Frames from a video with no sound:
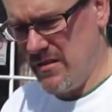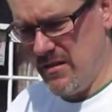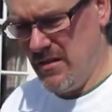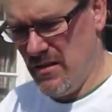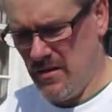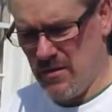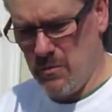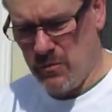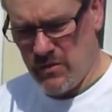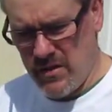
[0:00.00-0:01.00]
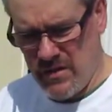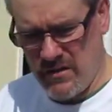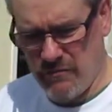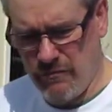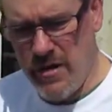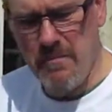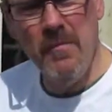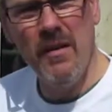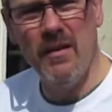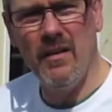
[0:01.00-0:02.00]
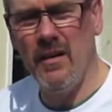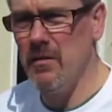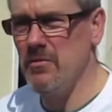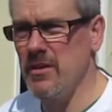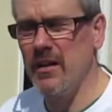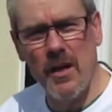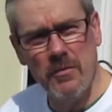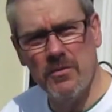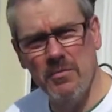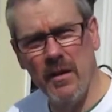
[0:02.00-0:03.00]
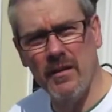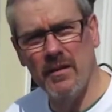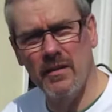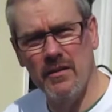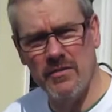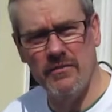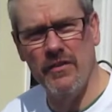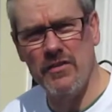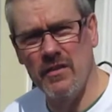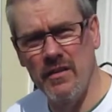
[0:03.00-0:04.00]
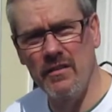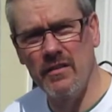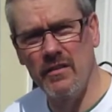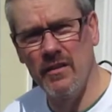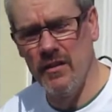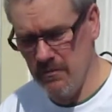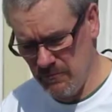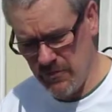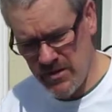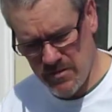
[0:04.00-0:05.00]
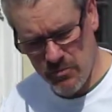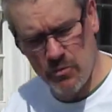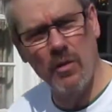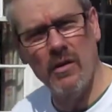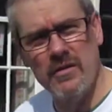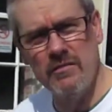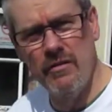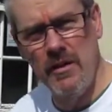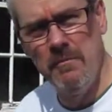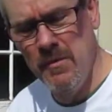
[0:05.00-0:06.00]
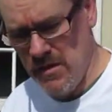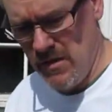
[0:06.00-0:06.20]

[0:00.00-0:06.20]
The rim, I was unable to make a sufficiently reasonable quality rim,